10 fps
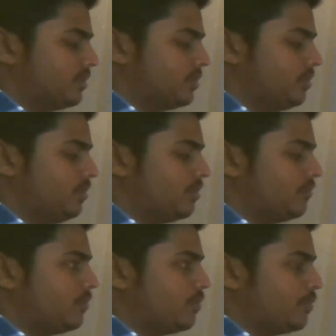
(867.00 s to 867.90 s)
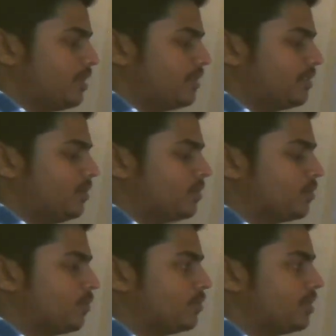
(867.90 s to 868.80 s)
0 4 minus 3 also
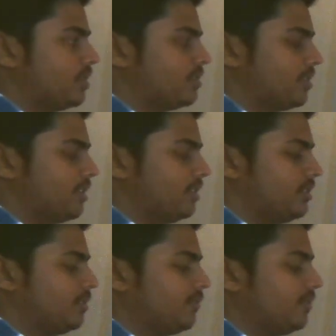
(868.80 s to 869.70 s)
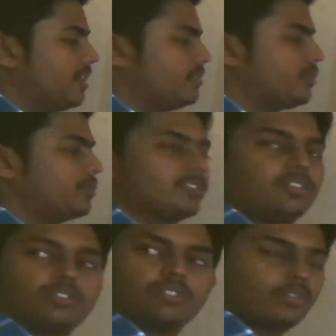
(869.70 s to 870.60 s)
no change, and this if you add 0 plus
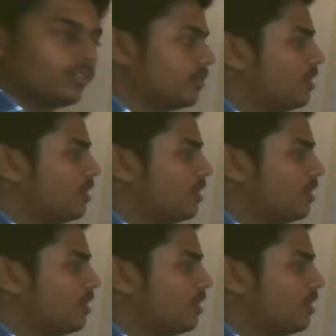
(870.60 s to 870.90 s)
0 0,